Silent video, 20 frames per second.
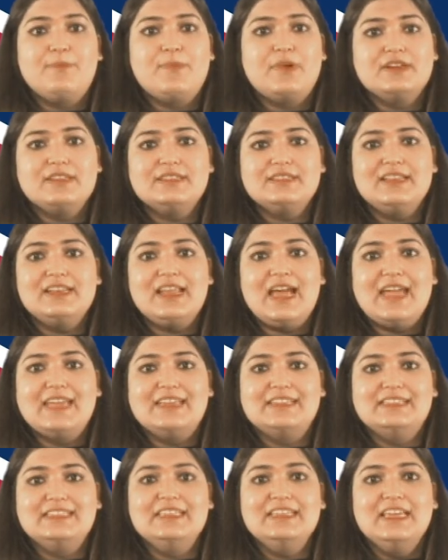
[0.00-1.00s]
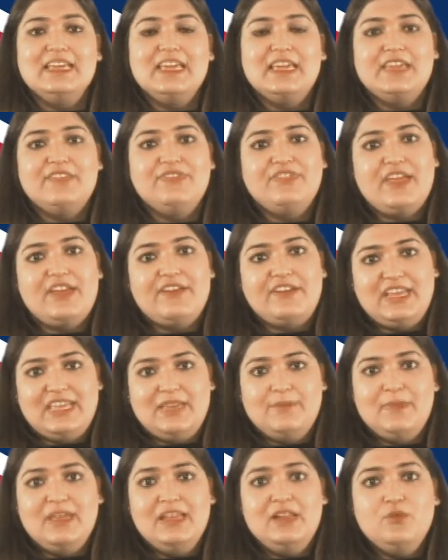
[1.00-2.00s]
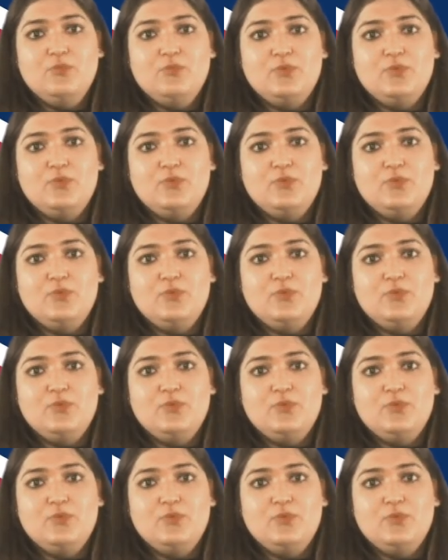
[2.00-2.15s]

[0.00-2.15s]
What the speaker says: personal ID in their email,